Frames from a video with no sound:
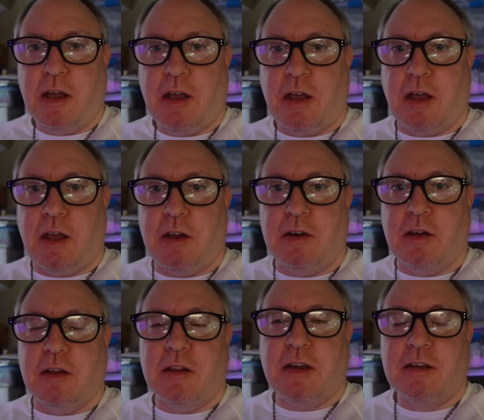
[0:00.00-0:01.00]
And
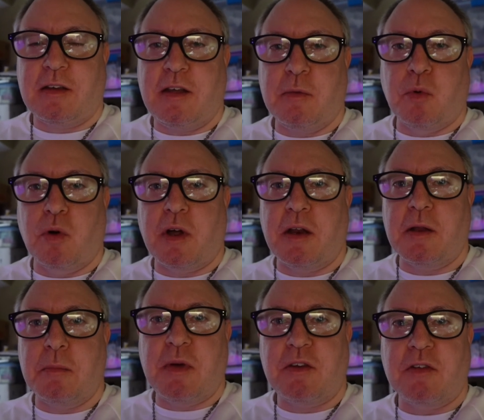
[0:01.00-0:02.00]
uh, that keyboard I
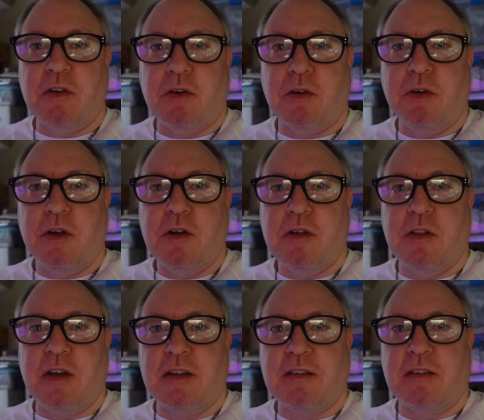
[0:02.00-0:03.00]
didn't mention earlier,
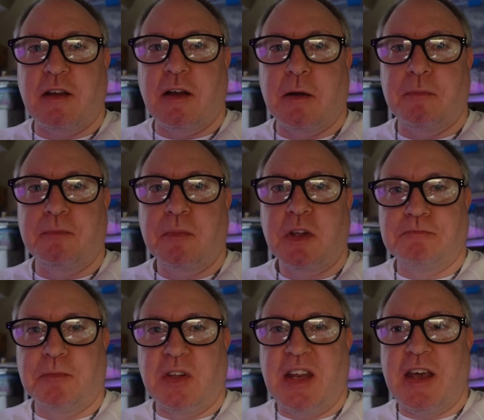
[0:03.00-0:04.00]
that's um,
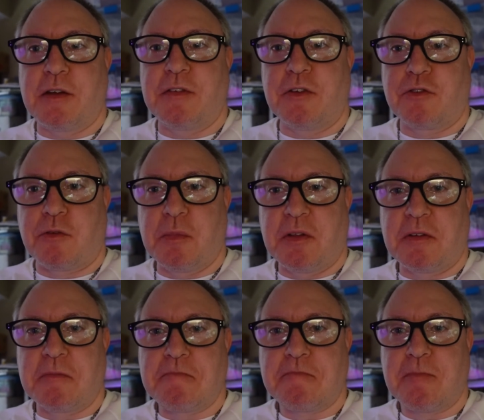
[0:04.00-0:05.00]
Native
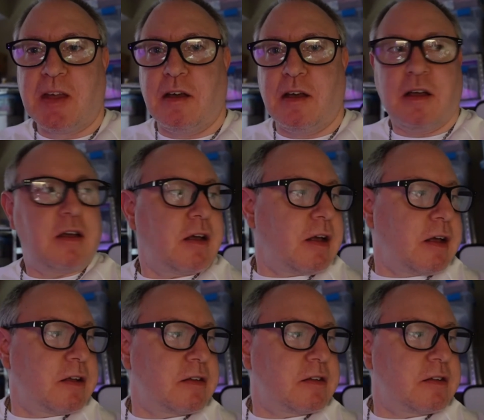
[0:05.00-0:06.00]
Instruments,
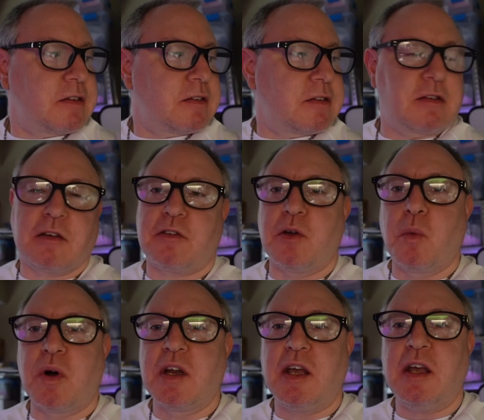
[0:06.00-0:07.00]

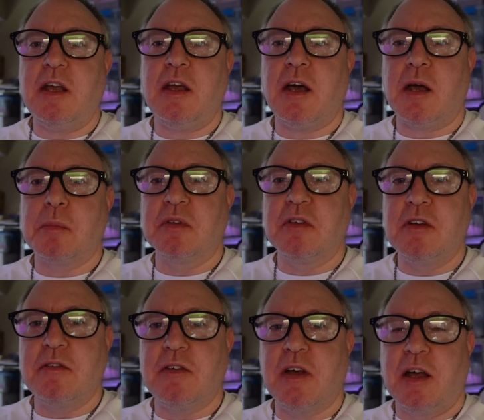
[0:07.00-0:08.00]
61 key, I
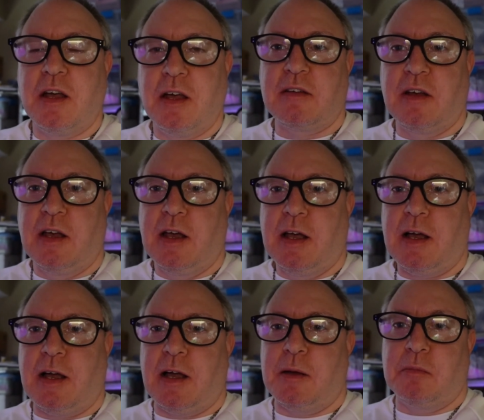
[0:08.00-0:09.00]
believe.
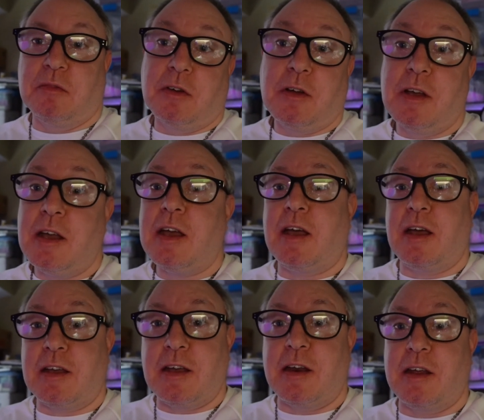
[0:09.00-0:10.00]
I'm looking
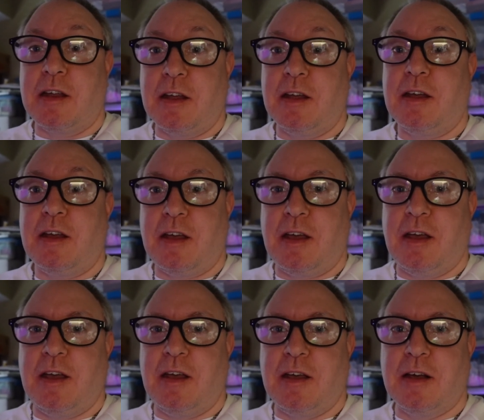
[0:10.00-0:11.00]
at getting
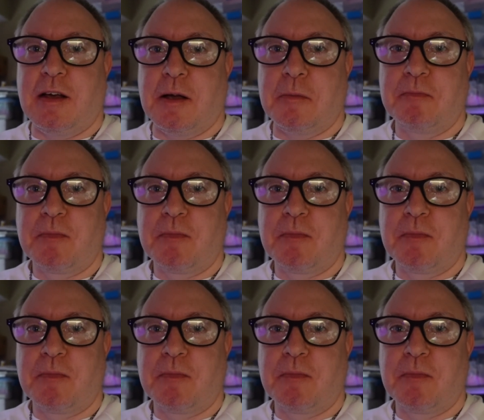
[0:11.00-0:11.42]
a, uh,